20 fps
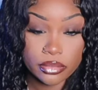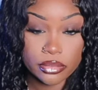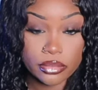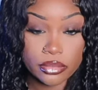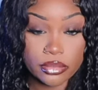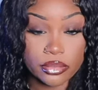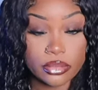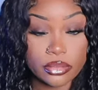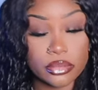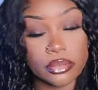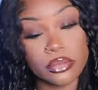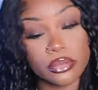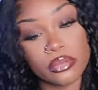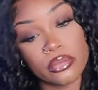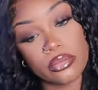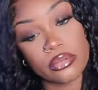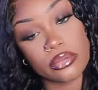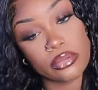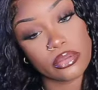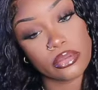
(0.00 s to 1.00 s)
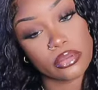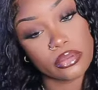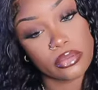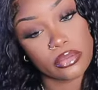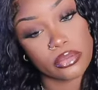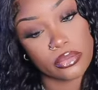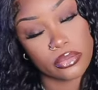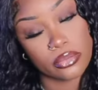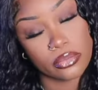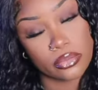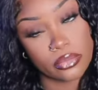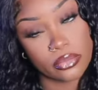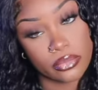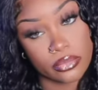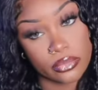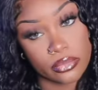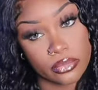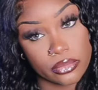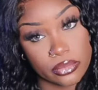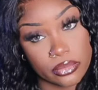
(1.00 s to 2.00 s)

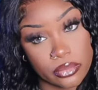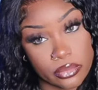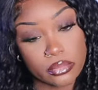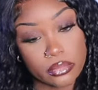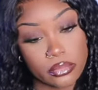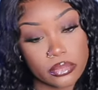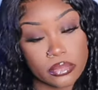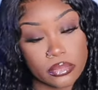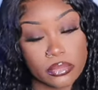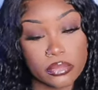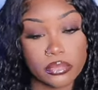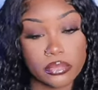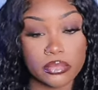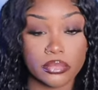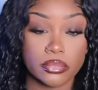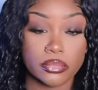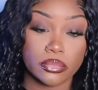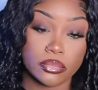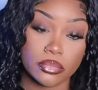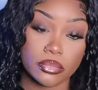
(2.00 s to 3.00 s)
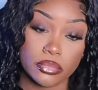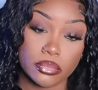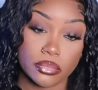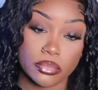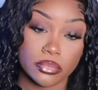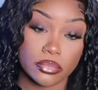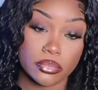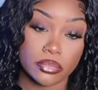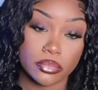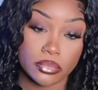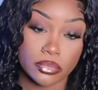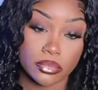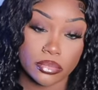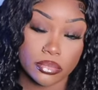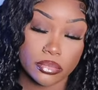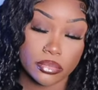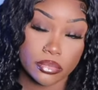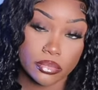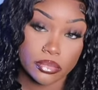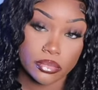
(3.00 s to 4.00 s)

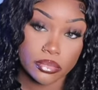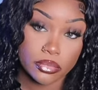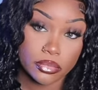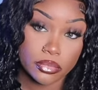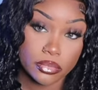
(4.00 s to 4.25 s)
(no one is talking)